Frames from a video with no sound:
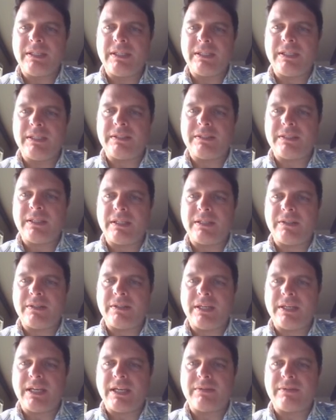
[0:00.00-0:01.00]
is
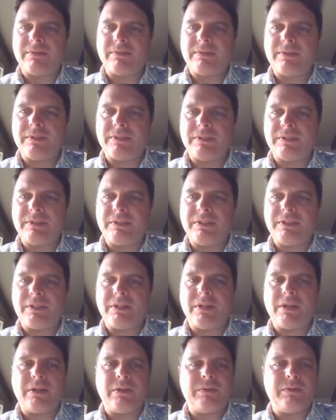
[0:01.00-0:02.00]
letter F.
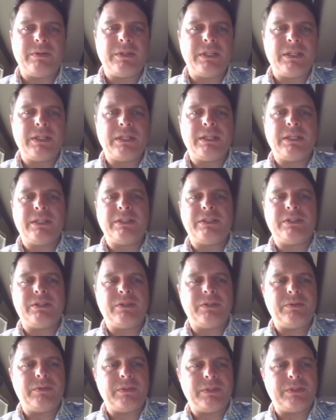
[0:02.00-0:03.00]
0,
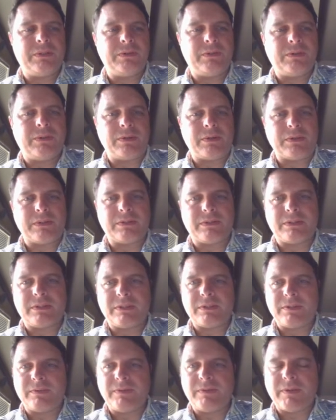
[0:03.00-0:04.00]
2 2/3.
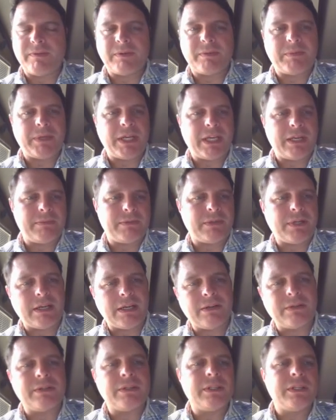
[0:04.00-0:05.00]
So if you have your paper
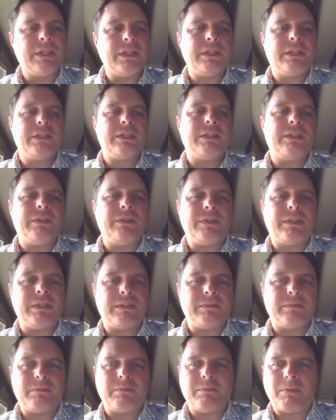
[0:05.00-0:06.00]
out, you
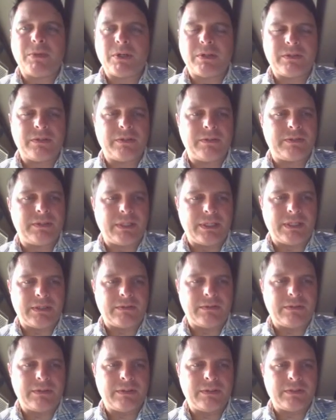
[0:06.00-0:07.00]
can mark those
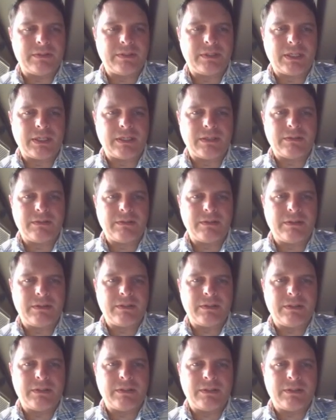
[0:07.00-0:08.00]
down. Okay.
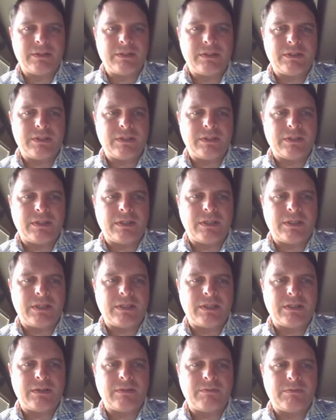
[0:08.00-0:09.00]

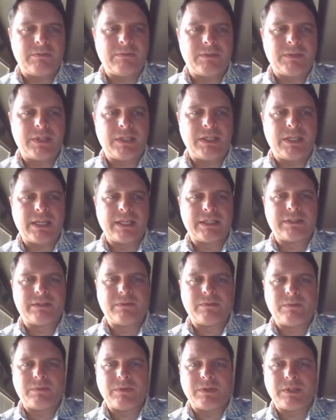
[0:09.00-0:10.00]
The
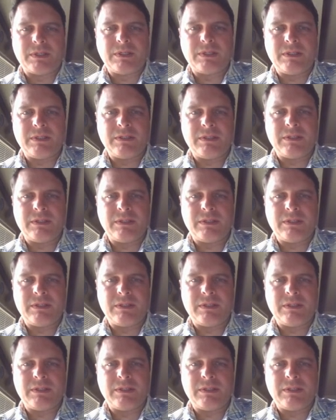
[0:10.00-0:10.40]
next one